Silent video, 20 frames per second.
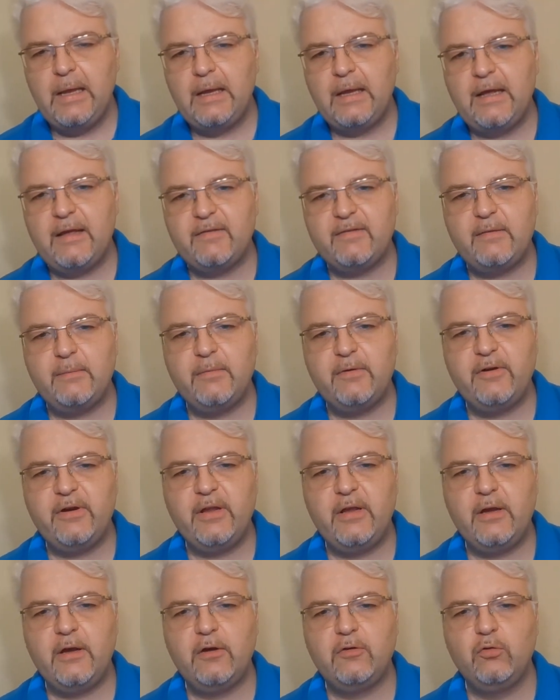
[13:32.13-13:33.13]

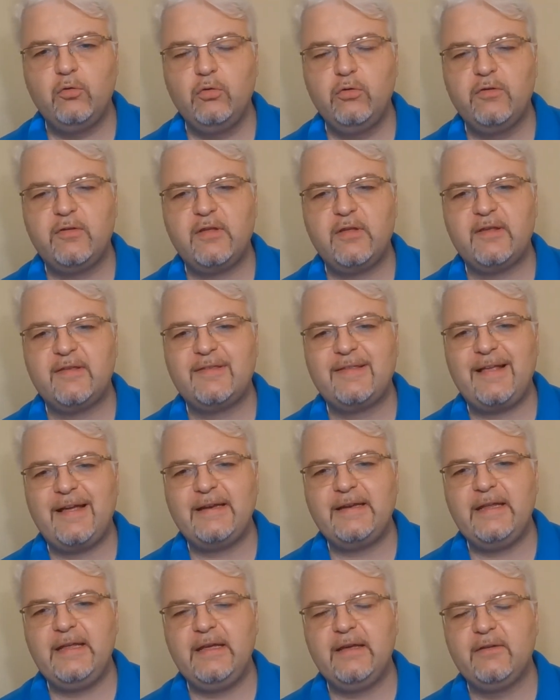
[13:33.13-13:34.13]
customary rules
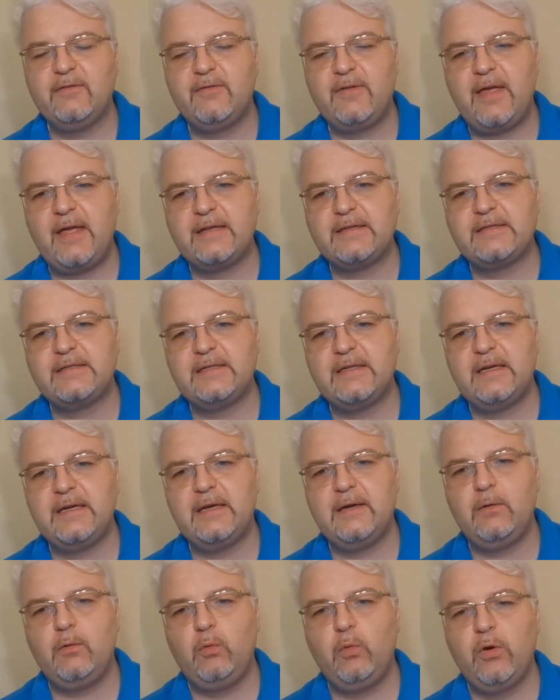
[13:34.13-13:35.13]
study that
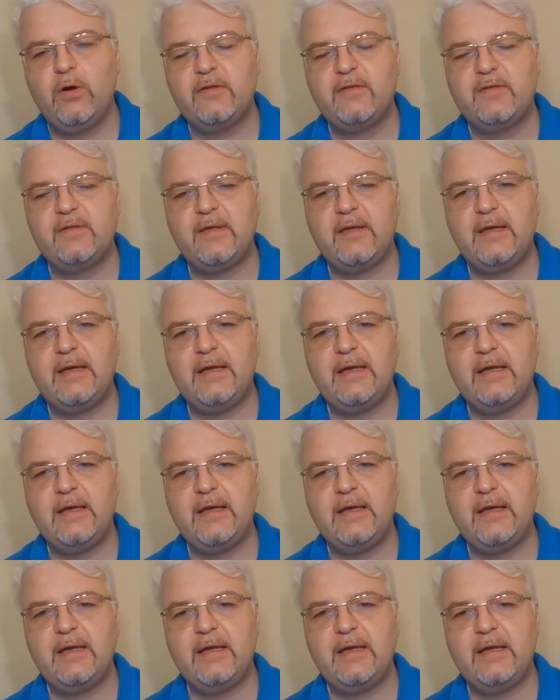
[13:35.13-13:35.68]
was